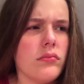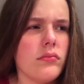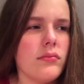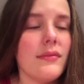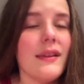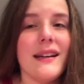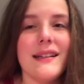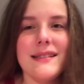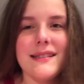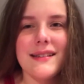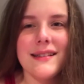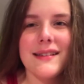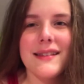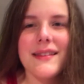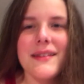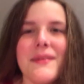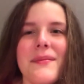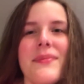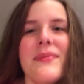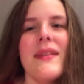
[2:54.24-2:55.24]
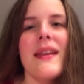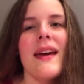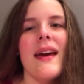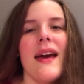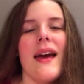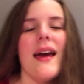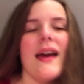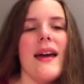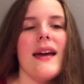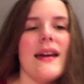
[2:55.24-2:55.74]
19th,
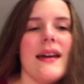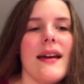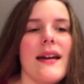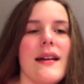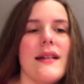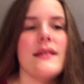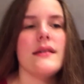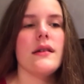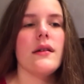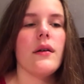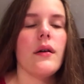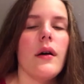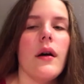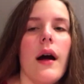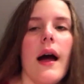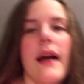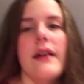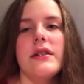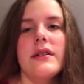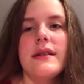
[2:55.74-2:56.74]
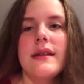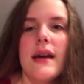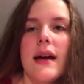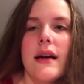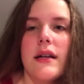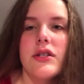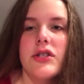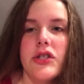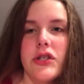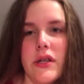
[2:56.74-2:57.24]
and I just
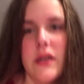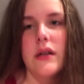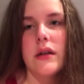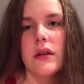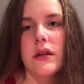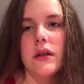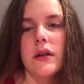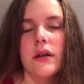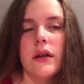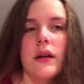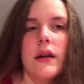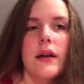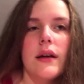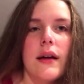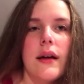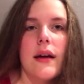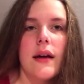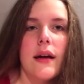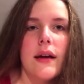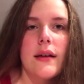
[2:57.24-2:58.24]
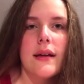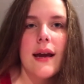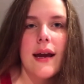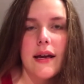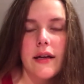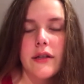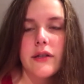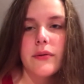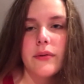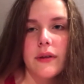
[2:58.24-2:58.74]
had cheer
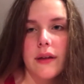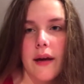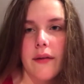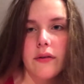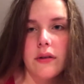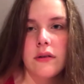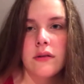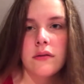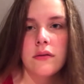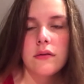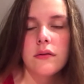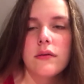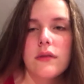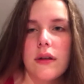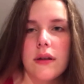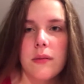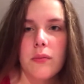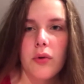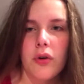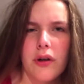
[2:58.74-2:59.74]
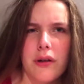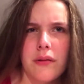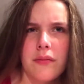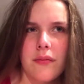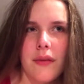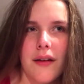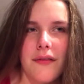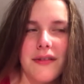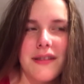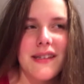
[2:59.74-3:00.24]
8 to 11 in the morning,
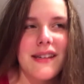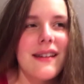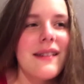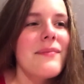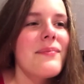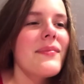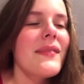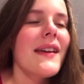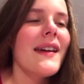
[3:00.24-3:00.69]
obviously,